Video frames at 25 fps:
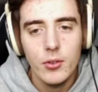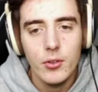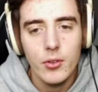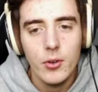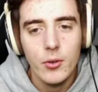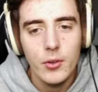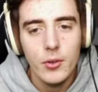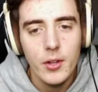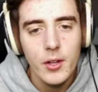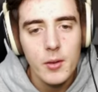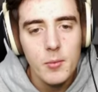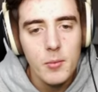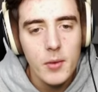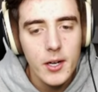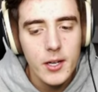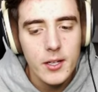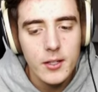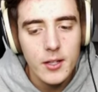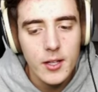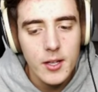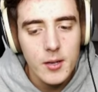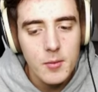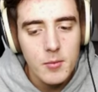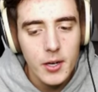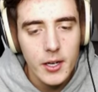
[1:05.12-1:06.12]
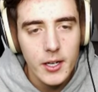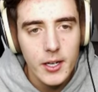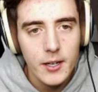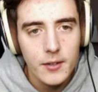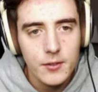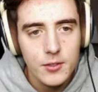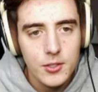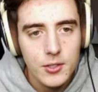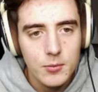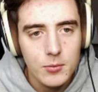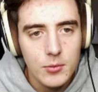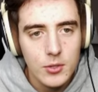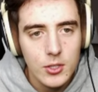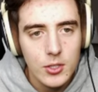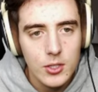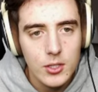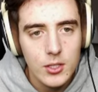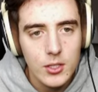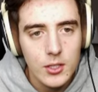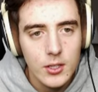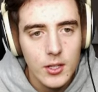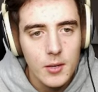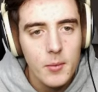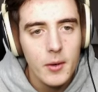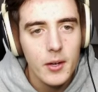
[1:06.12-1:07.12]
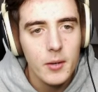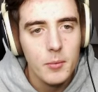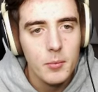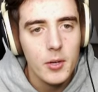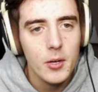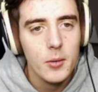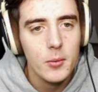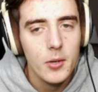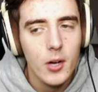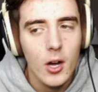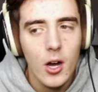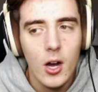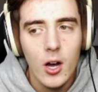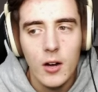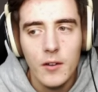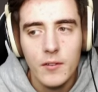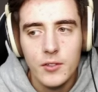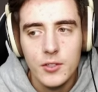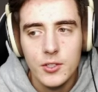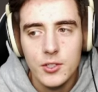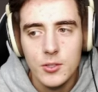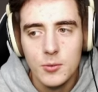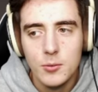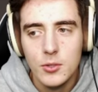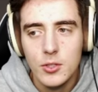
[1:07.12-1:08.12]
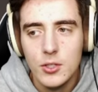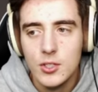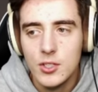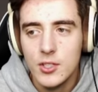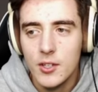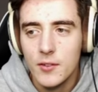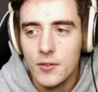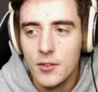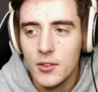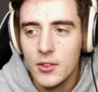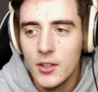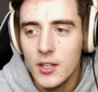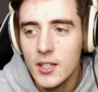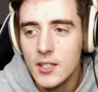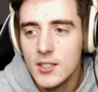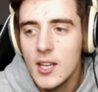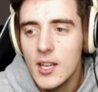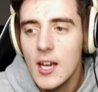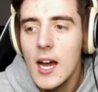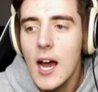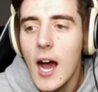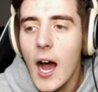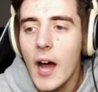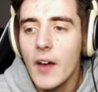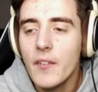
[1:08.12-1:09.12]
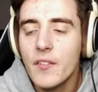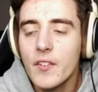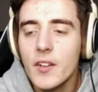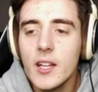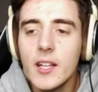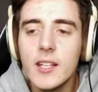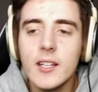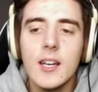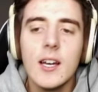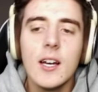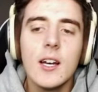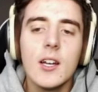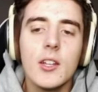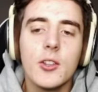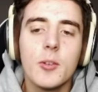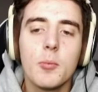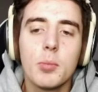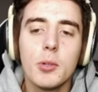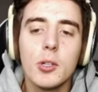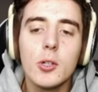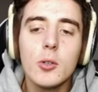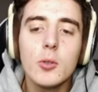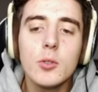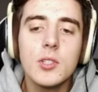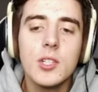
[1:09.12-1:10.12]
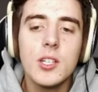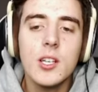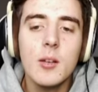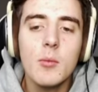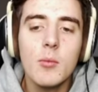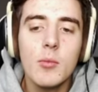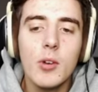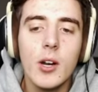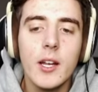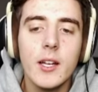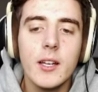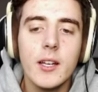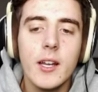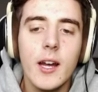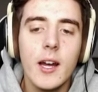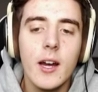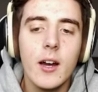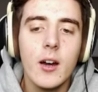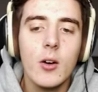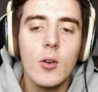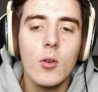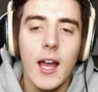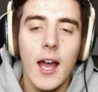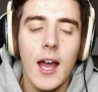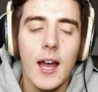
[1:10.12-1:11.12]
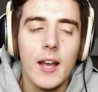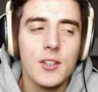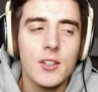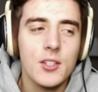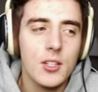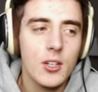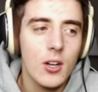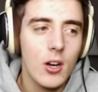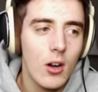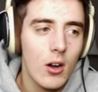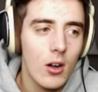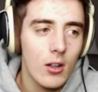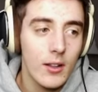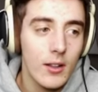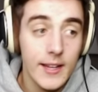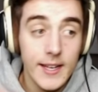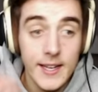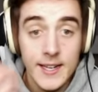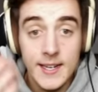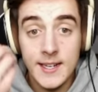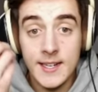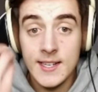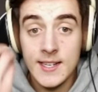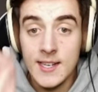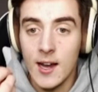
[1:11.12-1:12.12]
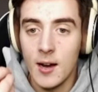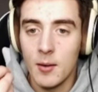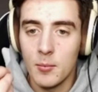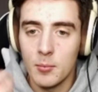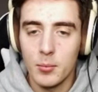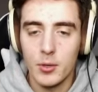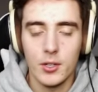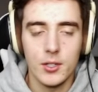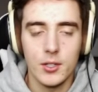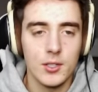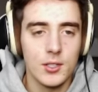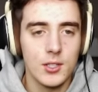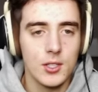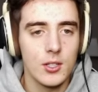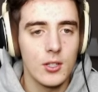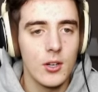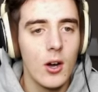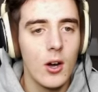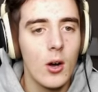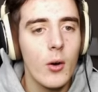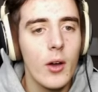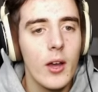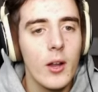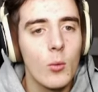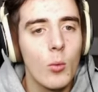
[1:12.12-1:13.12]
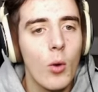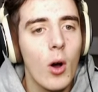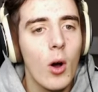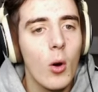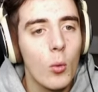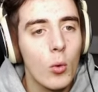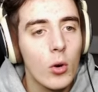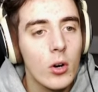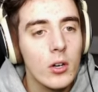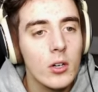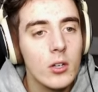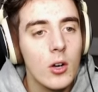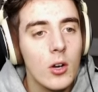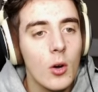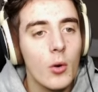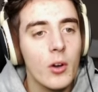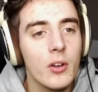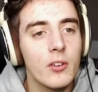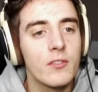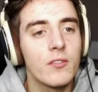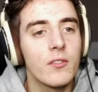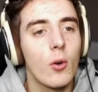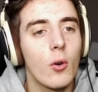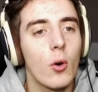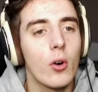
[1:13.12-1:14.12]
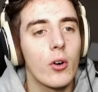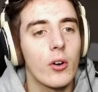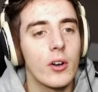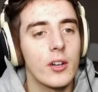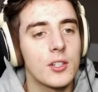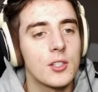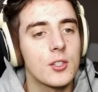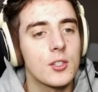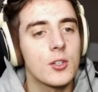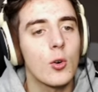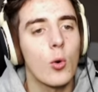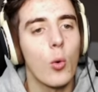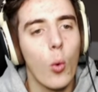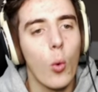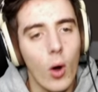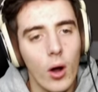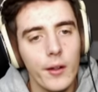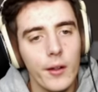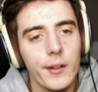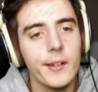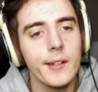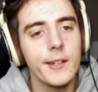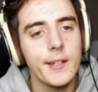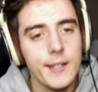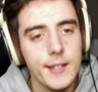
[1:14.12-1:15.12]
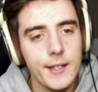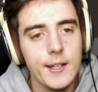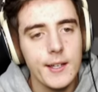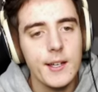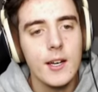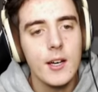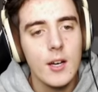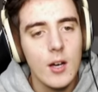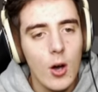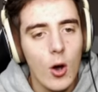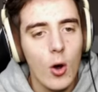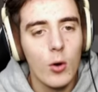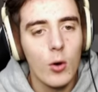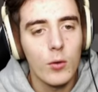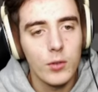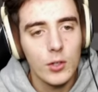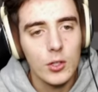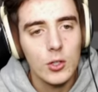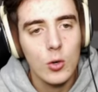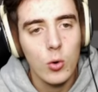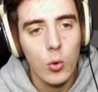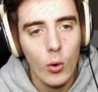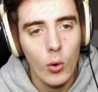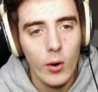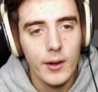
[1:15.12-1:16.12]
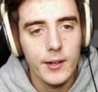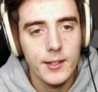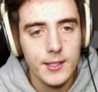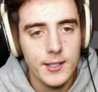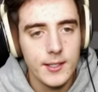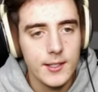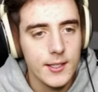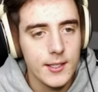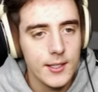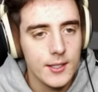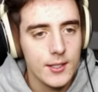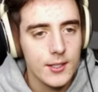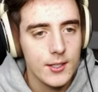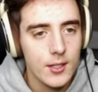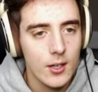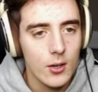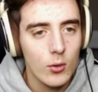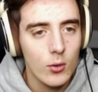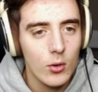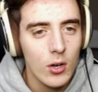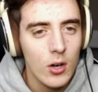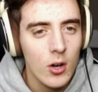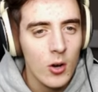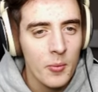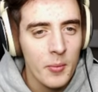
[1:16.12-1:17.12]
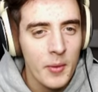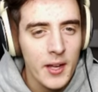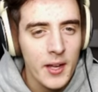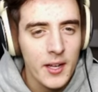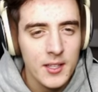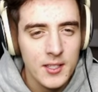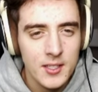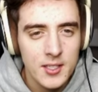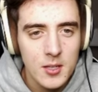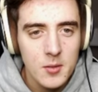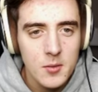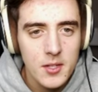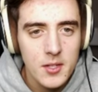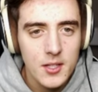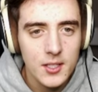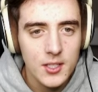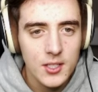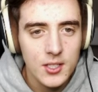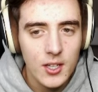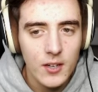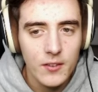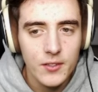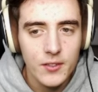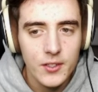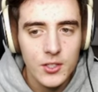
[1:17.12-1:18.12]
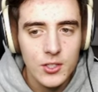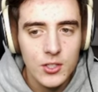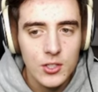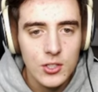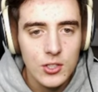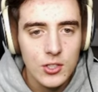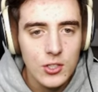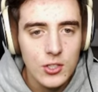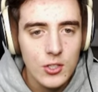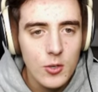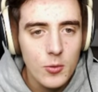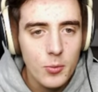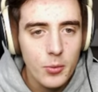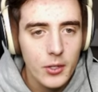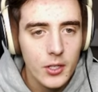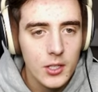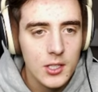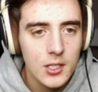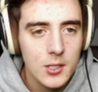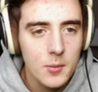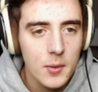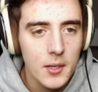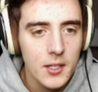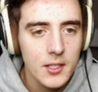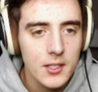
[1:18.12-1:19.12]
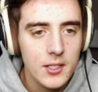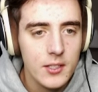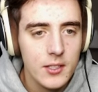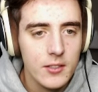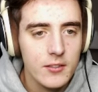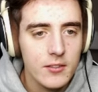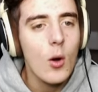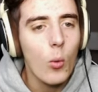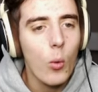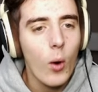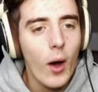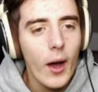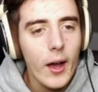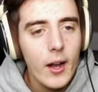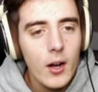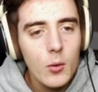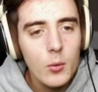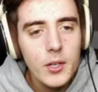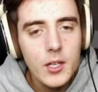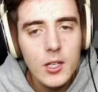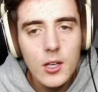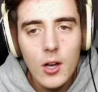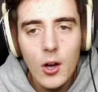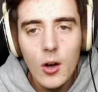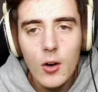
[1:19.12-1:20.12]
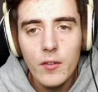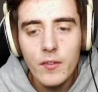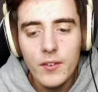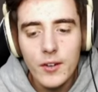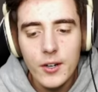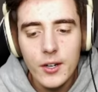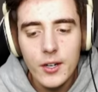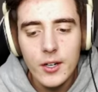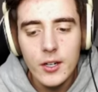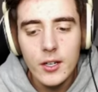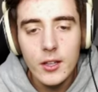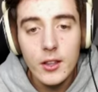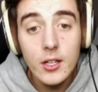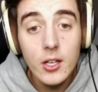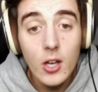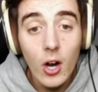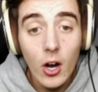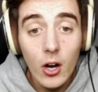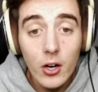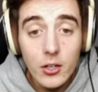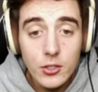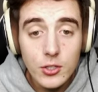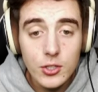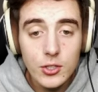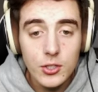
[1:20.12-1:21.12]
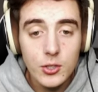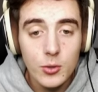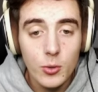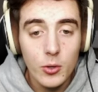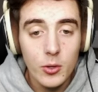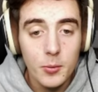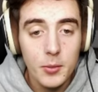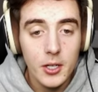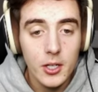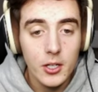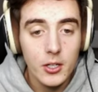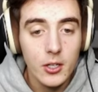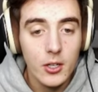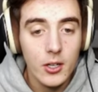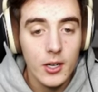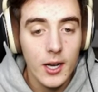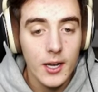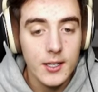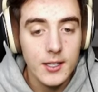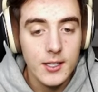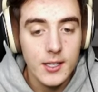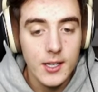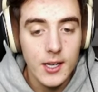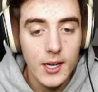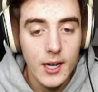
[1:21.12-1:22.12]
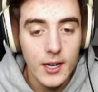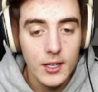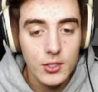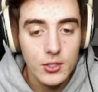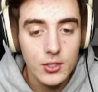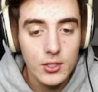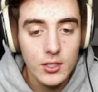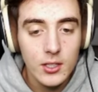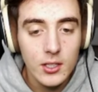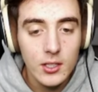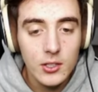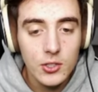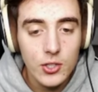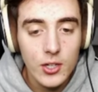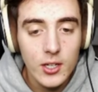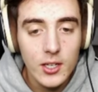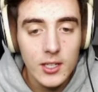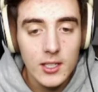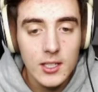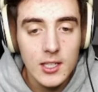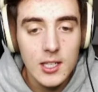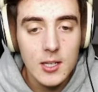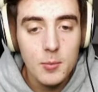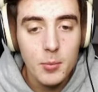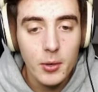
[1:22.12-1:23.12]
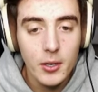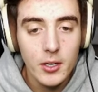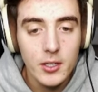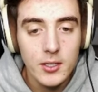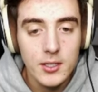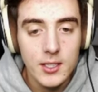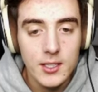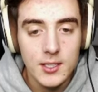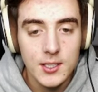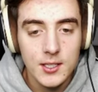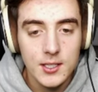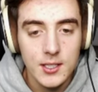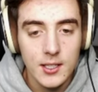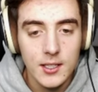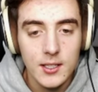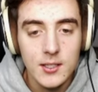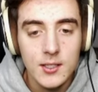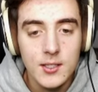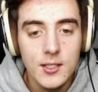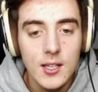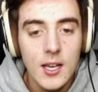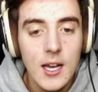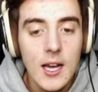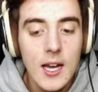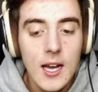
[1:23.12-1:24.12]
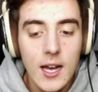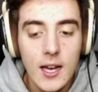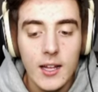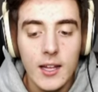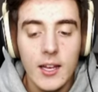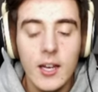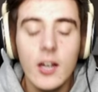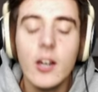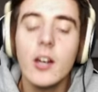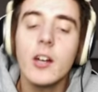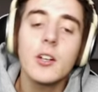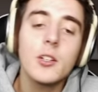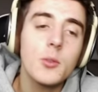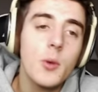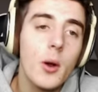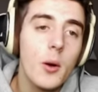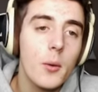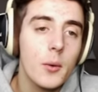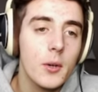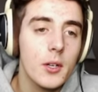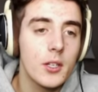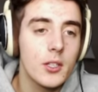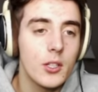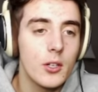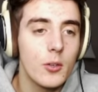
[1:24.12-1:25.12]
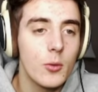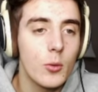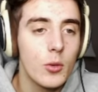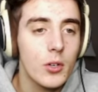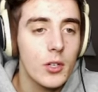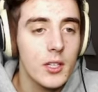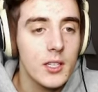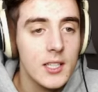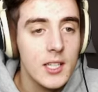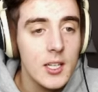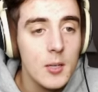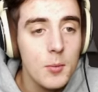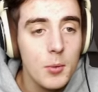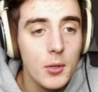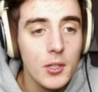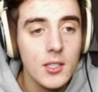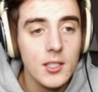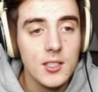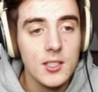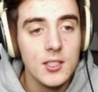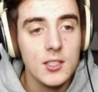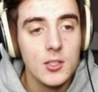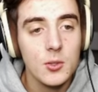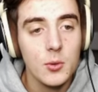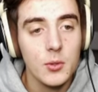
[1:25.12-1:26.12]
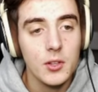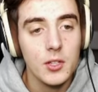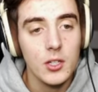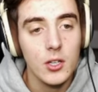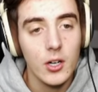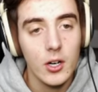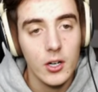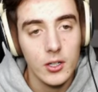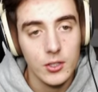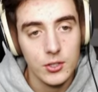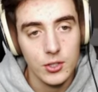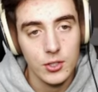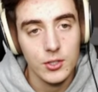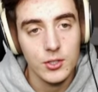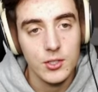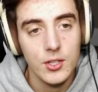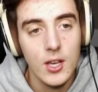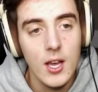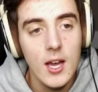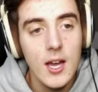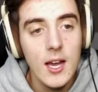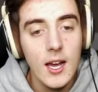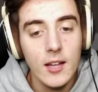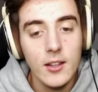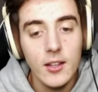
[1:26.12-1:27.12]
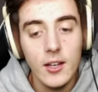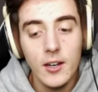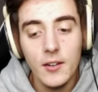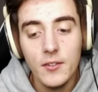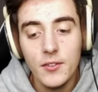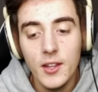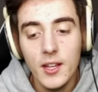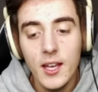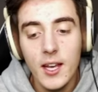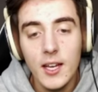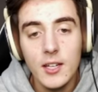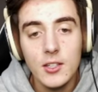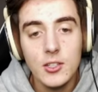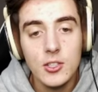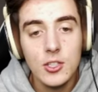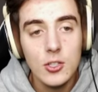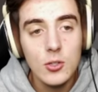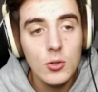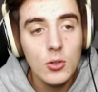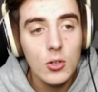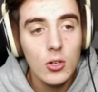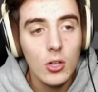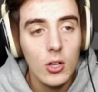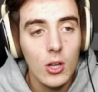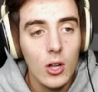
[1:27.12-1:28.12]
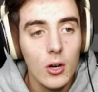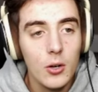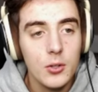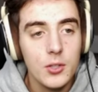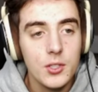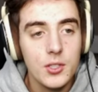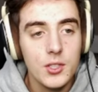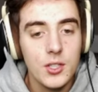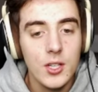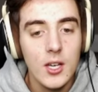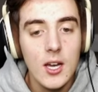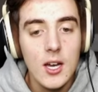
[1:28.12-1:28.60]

though, they might they might have some good, they might be able to offer some good stuff. The thing is, I feel like the blue team right now has it all in numbers, you know, and what we're going for is quality over quantity. So, oh man, some of this stuff is super expensive. Why don't we go for the archers? Would be a good idea actually. Let's try to keep our distance, and here, here's what we're gonna do. We're gonna keep our distance with the archers, and then if they get too close,